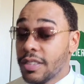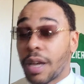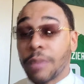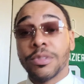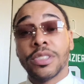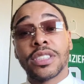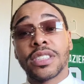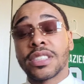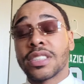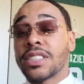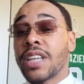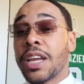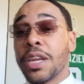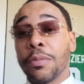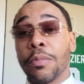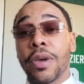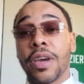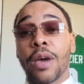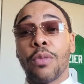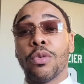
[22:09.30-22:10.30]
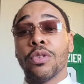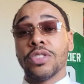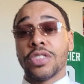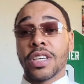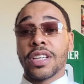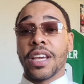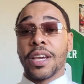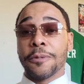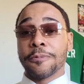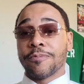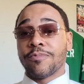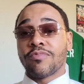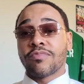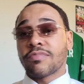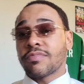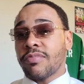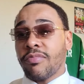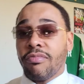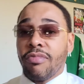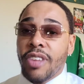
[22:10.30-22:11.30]
I'm just excited, man. I will say that.
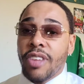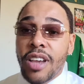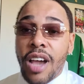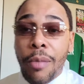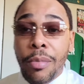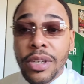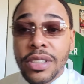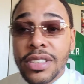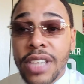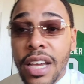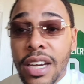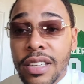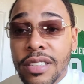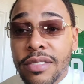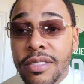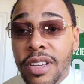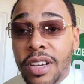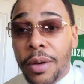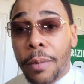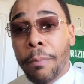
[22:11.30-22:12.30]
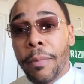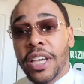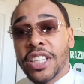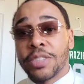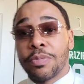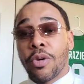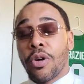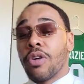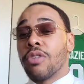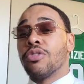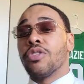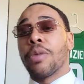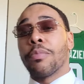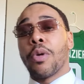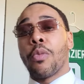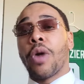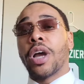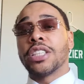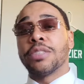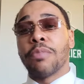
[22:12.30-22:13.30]
I'm excited. Baseball, you know, I've
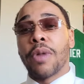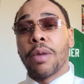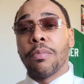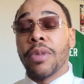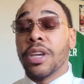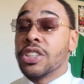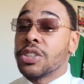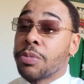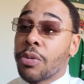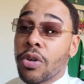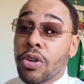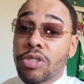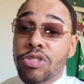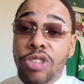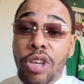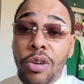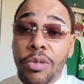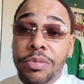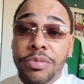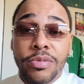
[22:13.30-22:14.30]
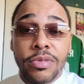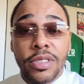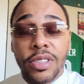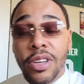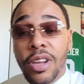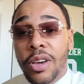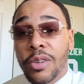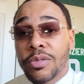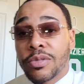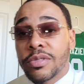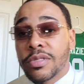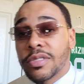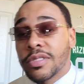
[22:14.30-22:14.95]
been watching my baseball, so you know,